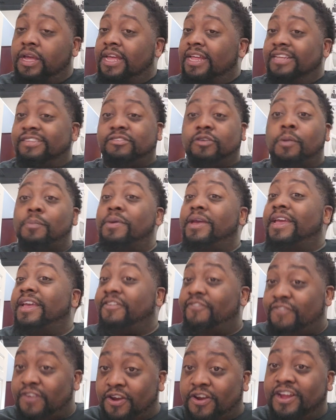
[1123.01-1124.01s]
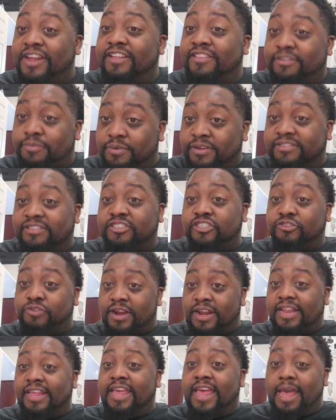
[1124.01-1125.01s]
it's gonna be a very interesting
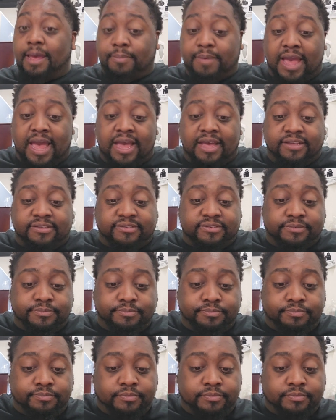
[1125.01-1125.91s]
training camp, guys.